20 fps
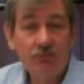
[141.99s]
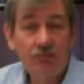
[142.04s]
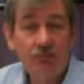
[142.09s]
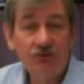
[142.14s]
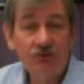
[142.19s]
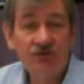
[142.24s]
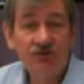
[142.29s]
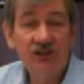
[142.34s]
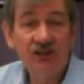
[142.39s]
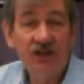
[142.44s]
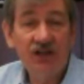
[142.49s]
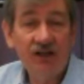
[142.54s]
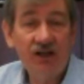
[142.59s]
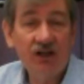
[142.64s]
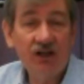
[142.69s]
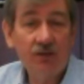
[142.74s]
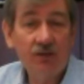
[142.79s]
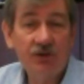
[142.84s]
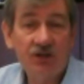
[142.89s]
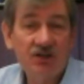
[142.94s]
Bruce Clay
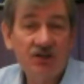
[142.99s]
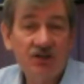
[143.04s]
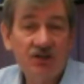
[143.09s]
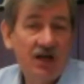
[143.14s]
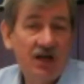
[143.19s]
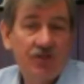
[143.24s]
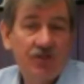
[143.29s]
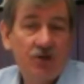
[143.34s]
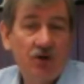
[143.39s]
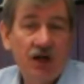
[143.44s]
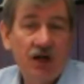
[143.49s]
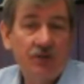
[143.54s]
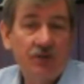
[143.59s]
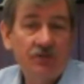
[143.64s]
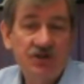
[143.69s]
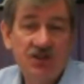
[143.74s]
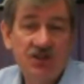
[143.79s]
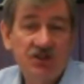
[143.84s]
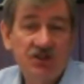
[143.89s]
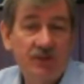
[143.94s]
Inc., because I thought I
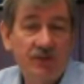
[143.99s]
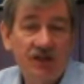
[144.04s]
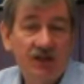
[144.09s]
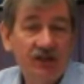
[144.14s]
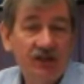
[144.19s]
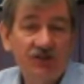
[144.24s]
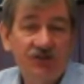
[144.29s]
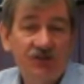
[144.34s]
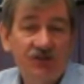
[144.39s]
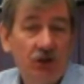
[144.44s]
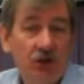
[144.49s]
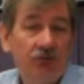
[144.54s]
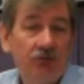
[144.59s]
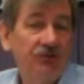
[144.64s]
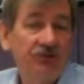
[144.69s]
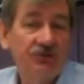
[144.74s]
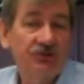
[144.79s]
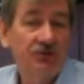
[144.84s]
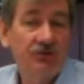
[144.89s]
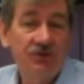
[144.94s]
would just be a
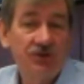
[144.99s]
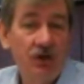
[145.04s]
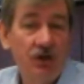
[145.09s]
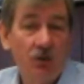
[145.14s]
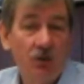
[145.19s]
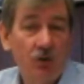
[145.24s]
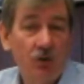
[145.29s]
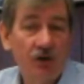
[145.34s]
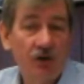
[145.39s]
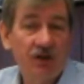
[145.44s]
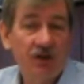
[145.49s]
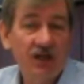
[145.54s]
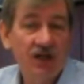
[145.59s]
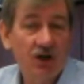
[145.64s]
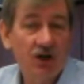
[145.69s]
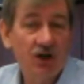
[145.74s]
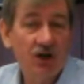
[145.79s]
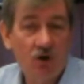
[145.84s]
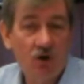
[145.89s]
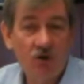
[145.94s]
consultant, working
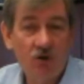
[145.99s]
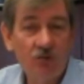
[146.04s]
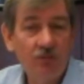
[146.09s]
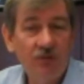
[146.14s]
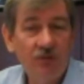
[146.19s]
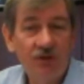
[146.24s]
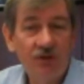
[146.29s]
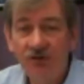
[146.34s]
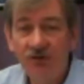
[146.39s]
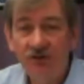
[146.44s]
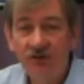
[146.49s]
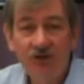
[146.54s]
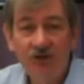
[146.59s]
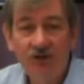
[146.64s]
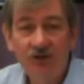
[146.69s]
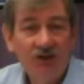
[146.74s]
at home and